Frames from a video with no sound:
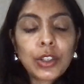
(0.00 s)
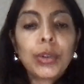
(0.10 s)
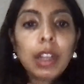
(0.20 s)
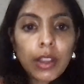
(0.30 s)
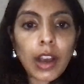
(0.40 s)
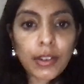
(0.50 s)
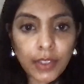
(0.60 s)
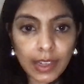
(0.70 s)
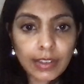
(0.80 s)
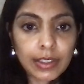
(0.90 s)
a lot of
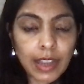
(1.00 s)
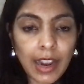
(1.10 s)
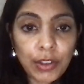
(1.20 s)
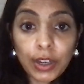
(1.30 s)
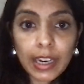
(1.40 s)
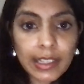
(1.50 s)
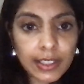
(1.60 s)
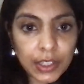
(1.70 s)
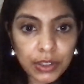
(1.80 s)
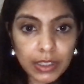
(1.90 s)
things either
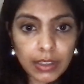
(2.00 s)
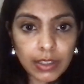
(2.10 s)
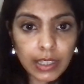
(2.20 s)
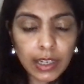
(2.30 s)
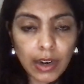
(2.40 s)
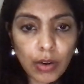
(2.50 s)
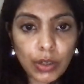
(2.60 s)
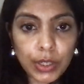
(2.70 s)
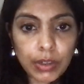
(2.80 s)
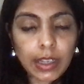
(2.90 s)
asynchronously or
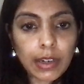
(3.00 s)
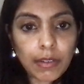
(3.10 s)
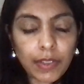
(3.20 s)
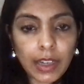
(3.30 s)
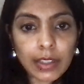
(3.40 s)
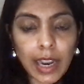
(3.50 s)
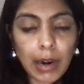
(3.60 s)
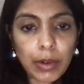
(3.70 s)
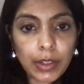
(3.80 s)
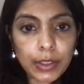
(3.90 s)
doing it in flex
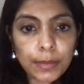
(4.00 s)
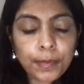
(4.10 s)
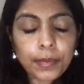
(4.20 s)
hours.